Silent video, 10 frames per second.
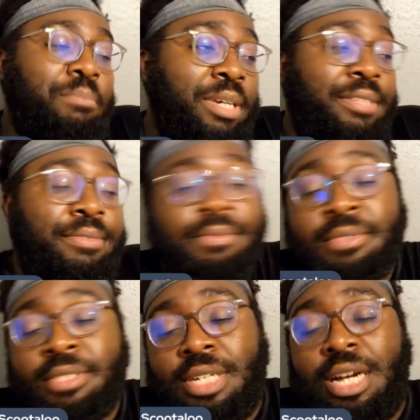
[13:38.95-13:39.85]
But
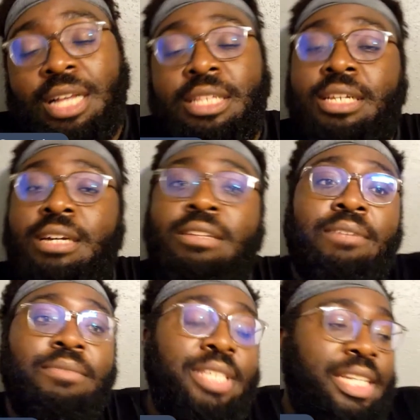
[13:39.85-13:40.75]
all in all,
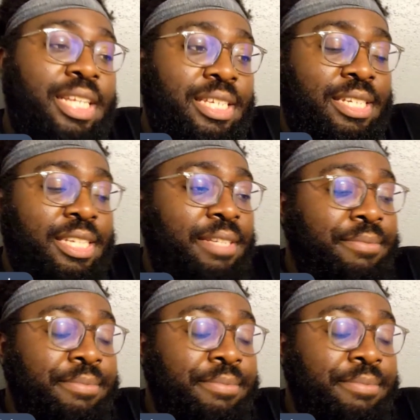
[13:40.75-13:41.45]
that was NXT.